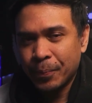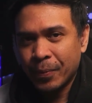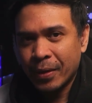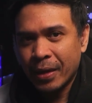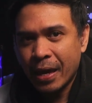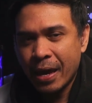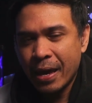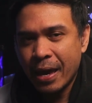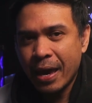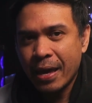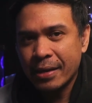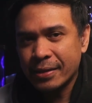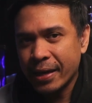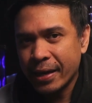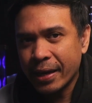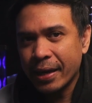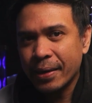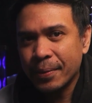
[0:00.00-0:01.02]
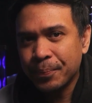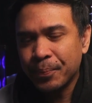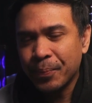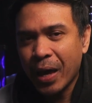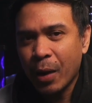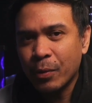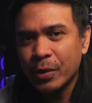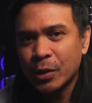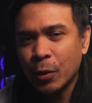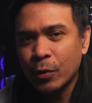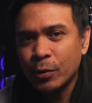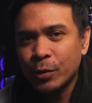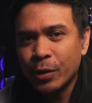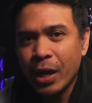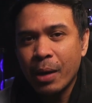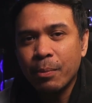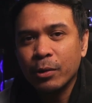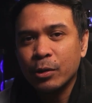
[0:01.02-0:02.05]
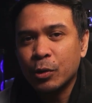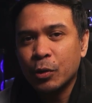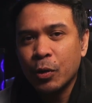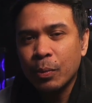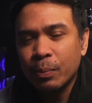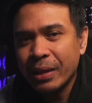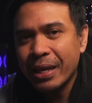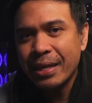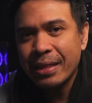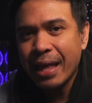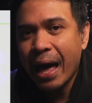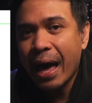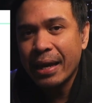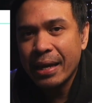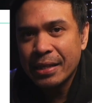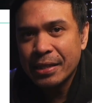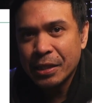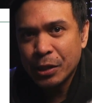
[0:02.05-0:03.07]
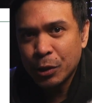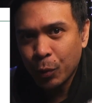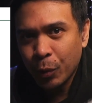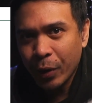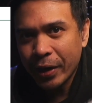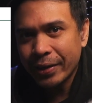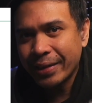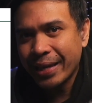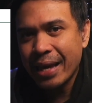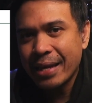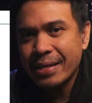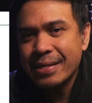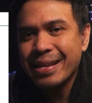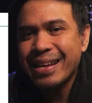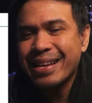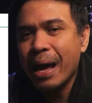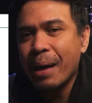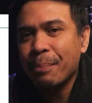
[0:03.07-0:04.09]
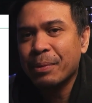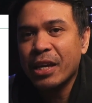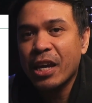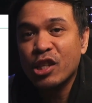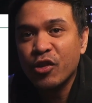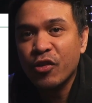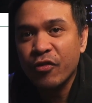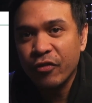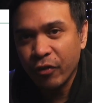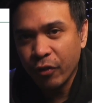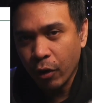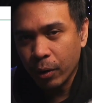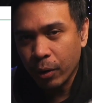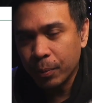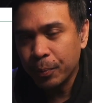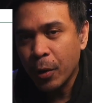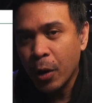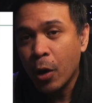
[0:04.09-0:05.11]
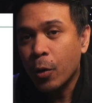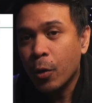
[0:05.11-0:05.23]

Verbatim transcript: Okay, and second, I was also able to complete ISC² candidate application form,